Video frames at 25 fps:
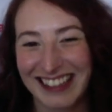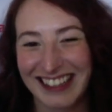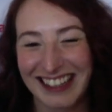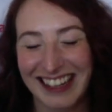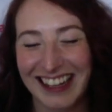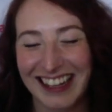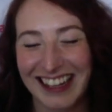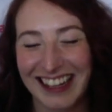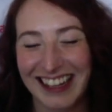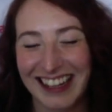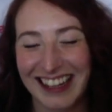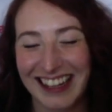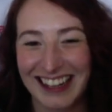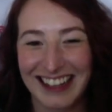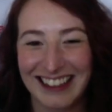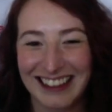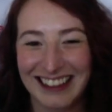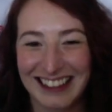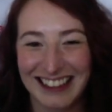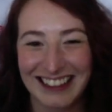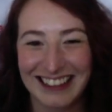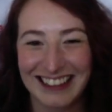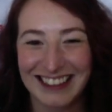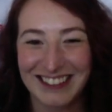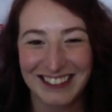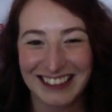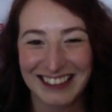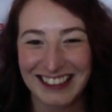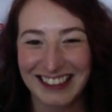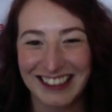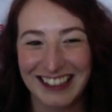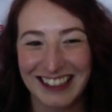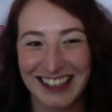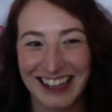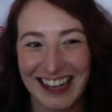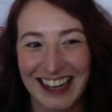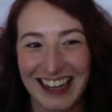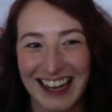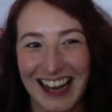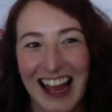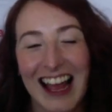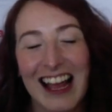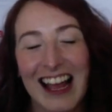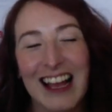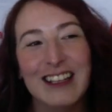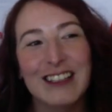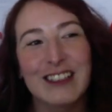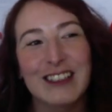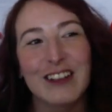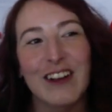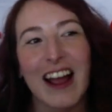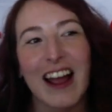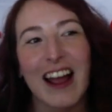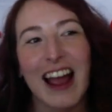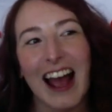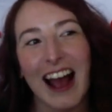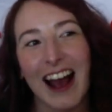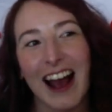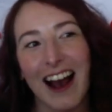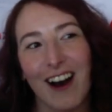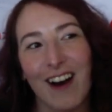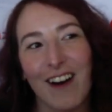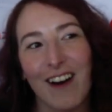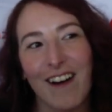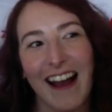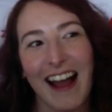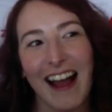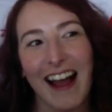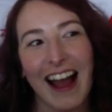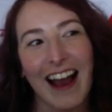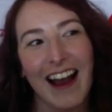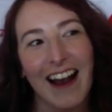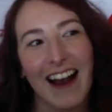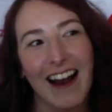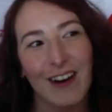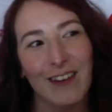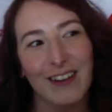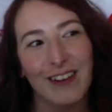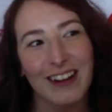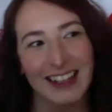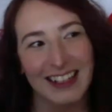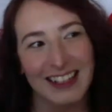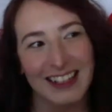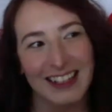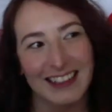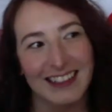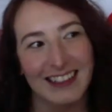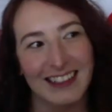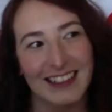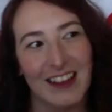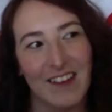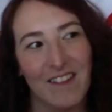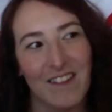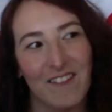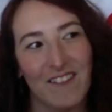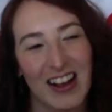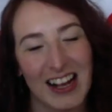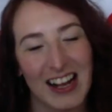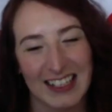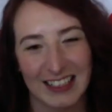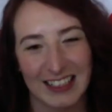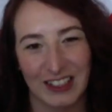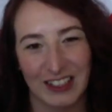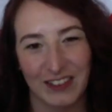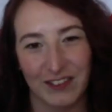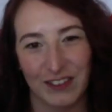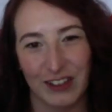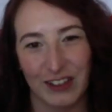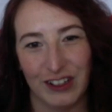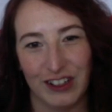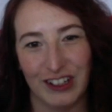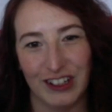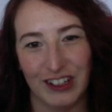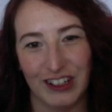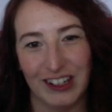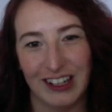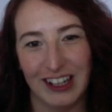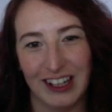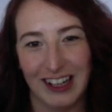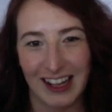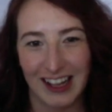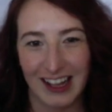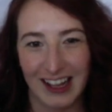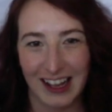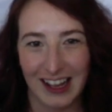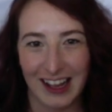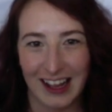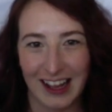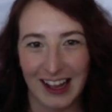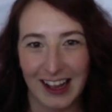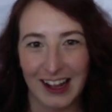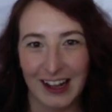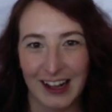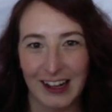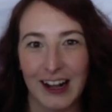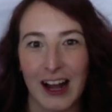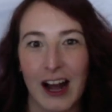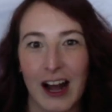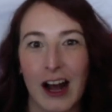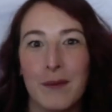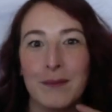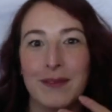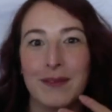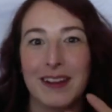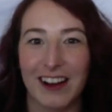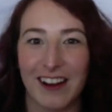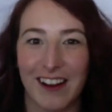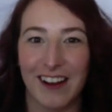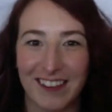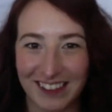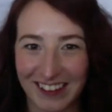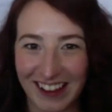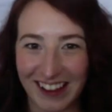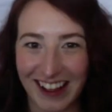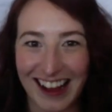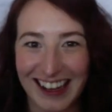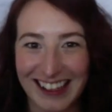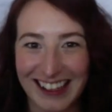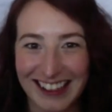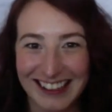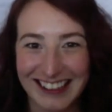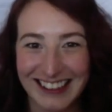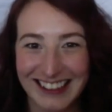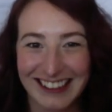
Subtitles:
I think it's really great. So how is the festival coming online?